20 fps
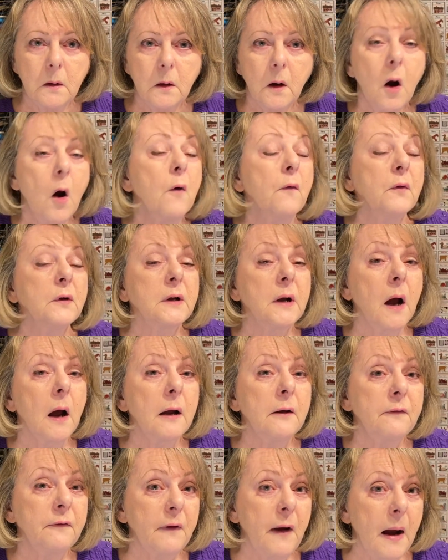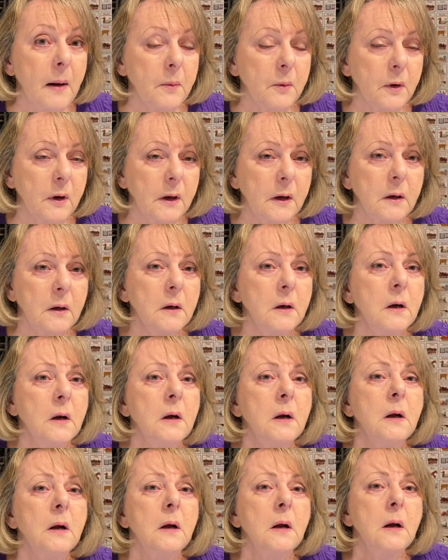over-dyed fabric,
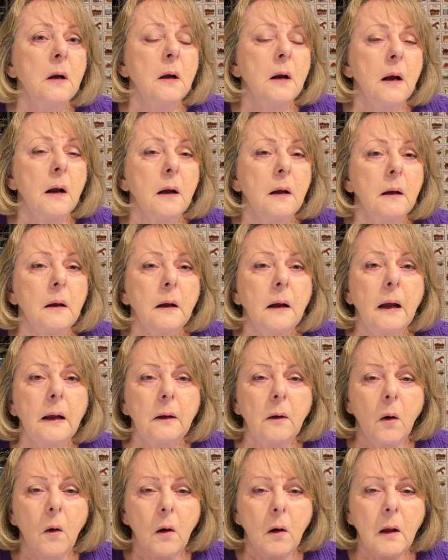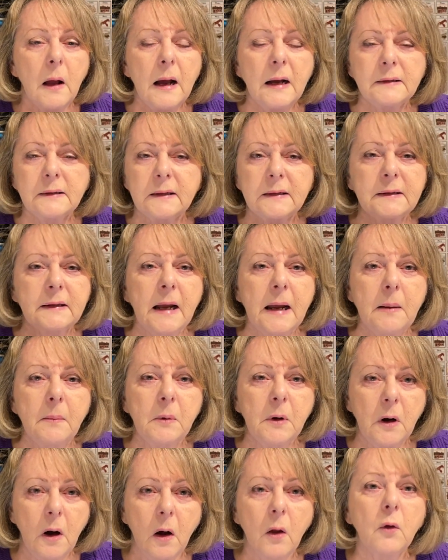it all has the same
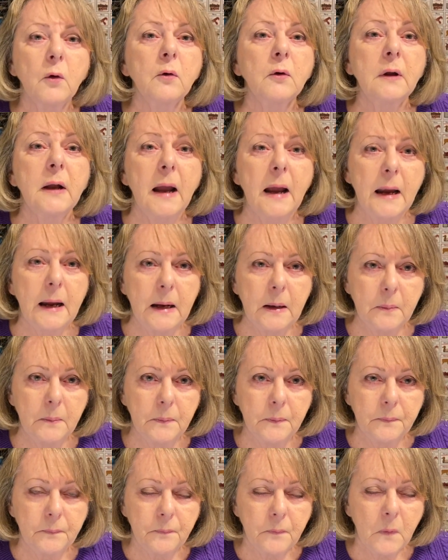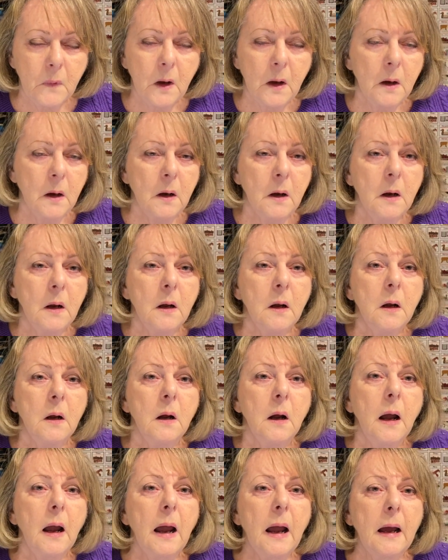color name,
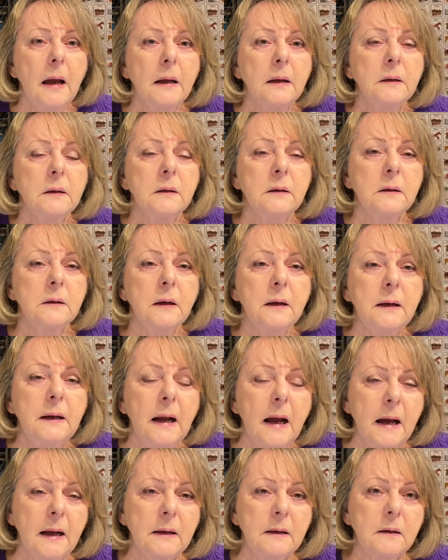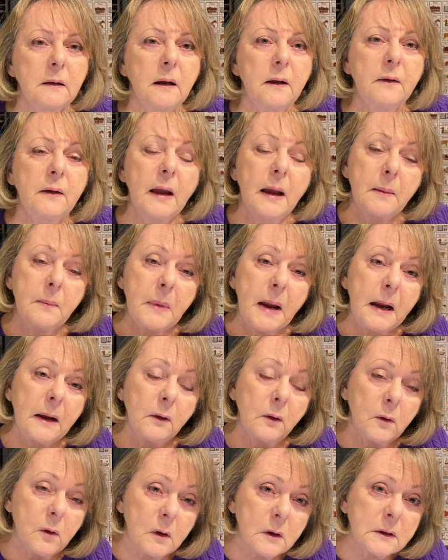and yet they may
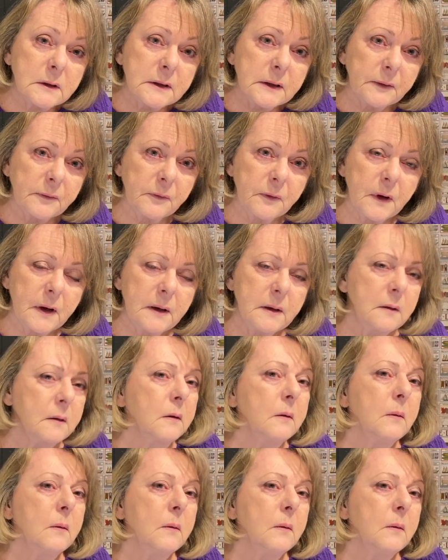look different